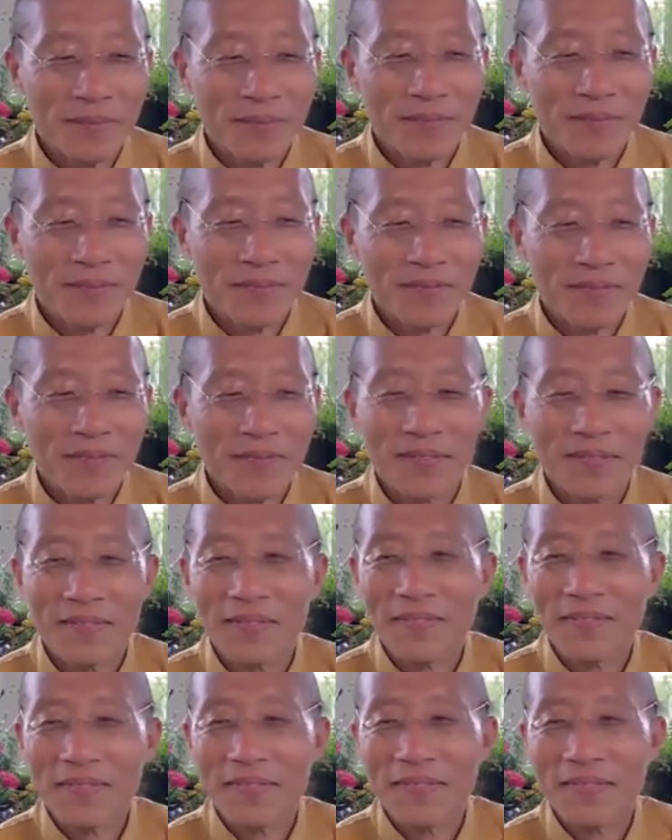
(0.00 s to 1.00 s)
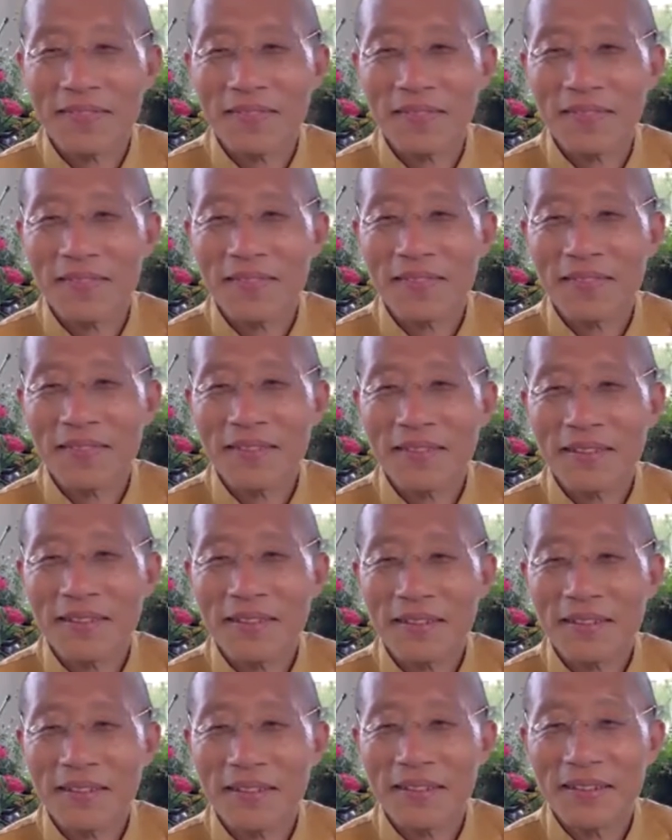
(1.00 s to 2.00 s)

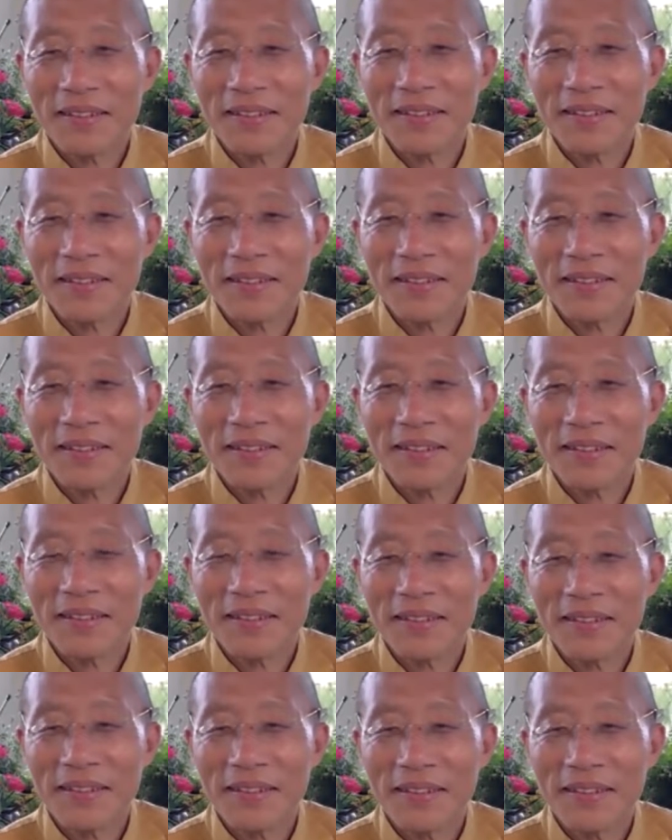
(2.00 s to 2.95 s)
Nobody speaks.